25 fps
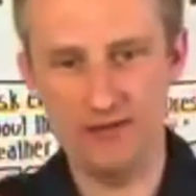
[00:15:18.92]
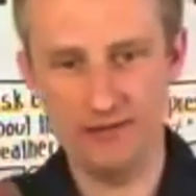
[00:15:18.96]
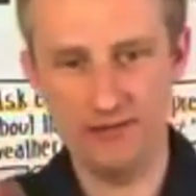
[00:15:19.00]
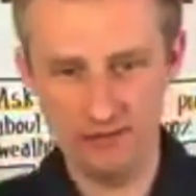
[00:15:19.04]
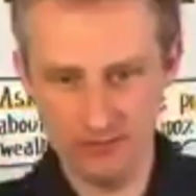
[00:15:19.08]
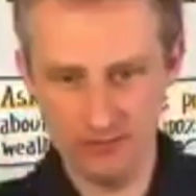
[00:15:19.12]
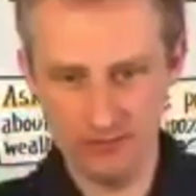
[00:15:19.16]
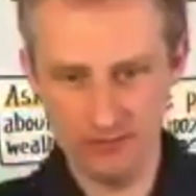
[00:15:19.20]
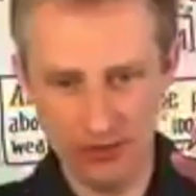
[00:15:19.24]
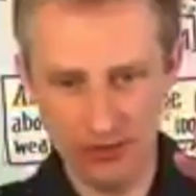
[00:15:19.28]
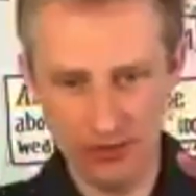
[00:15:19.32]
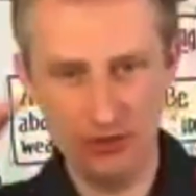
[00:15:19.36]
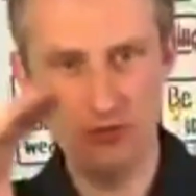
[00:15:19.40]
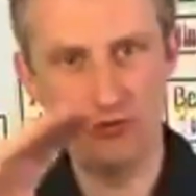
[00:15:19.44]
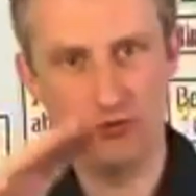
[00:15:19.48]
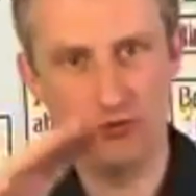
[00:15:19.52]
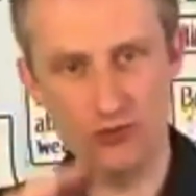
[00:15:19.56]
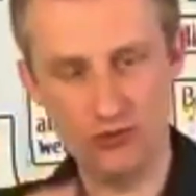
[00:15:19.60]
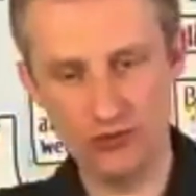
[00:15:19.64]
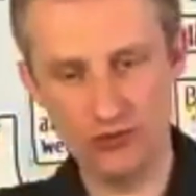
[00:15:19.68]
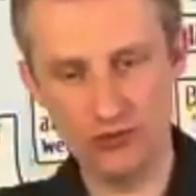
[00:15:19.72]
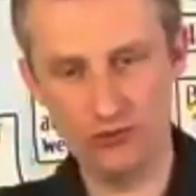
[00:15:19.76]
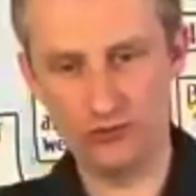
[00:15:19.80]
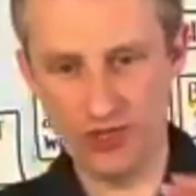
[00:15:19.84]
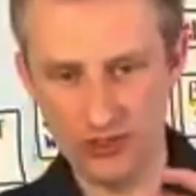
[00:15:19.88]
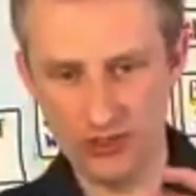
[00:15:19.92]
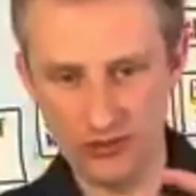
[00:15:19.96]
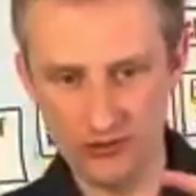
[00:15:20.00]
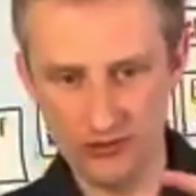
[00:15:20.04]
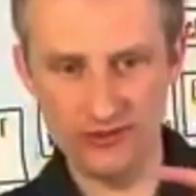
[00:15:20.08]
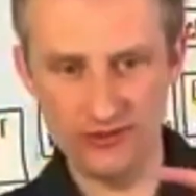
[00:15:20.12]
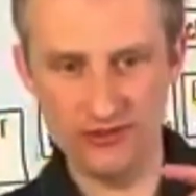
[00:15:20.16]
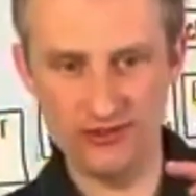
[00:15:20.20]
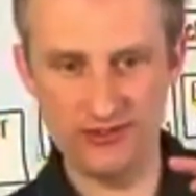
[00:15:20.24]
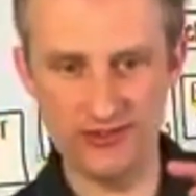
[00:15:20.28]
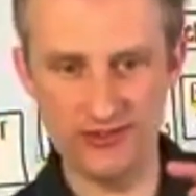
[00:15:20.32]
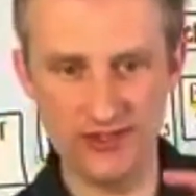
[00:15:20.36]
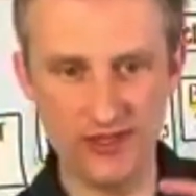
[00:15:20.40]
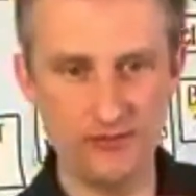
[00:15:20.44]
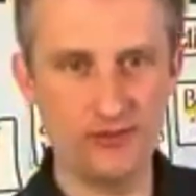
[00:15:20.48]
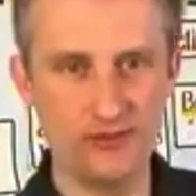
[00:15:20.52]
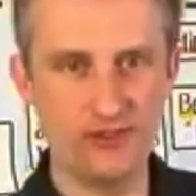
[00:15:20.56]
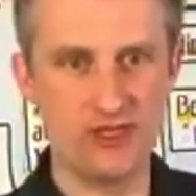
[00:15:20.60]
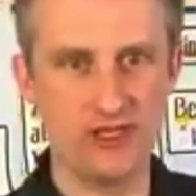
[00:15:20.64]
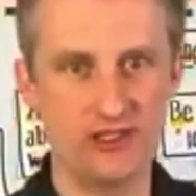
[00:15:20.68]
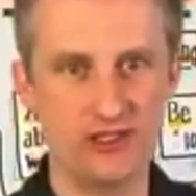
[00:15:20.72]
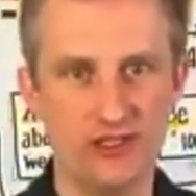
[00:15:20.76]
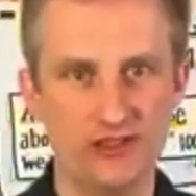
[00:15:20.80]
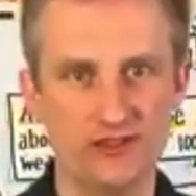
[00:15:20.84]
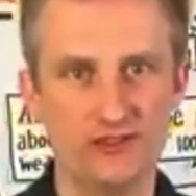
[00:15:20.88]
go around the
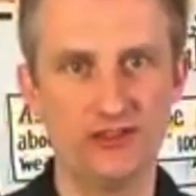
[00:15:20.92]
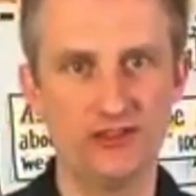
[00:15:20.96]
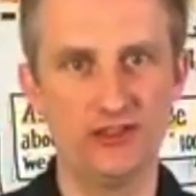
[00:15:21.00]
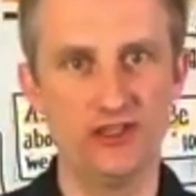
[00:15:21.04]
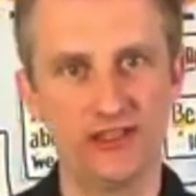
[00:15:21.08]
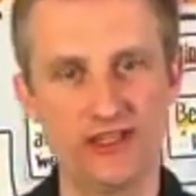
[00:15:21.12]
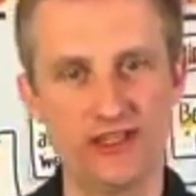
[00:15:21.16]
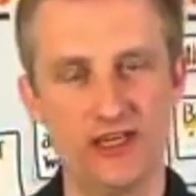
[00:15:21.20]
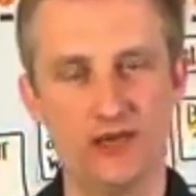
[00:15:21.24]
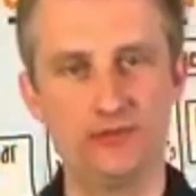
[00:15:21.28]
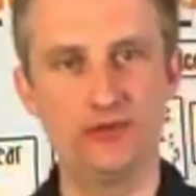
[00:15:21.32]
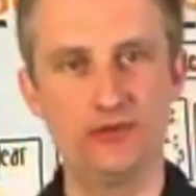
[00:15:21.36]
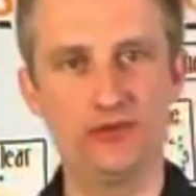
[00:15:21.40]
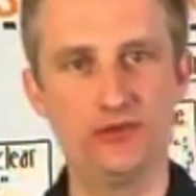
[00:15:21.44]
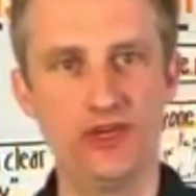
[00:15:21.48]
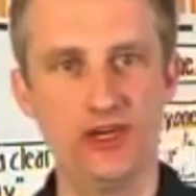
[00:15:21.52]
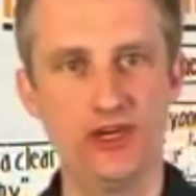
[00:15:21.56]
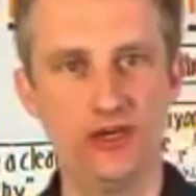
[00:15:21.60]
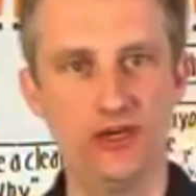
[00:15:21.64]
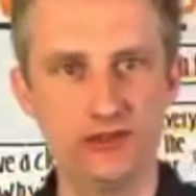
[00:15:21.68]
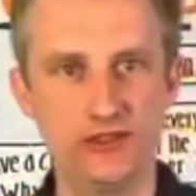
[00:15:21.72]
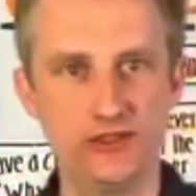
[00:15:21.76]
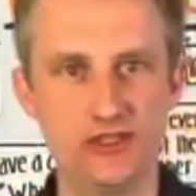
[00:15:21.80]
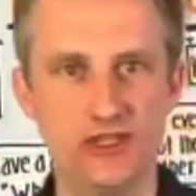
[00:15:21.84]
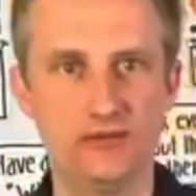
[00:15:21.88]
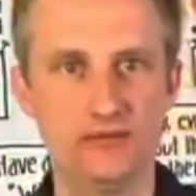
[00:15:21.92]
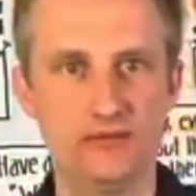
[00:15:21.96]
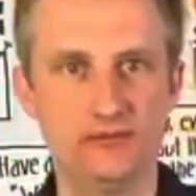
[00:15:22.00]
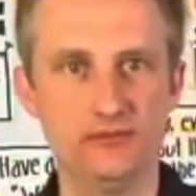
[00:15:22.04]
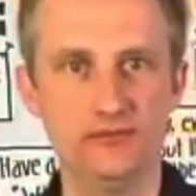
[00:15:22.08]
subject until I come to the outcome,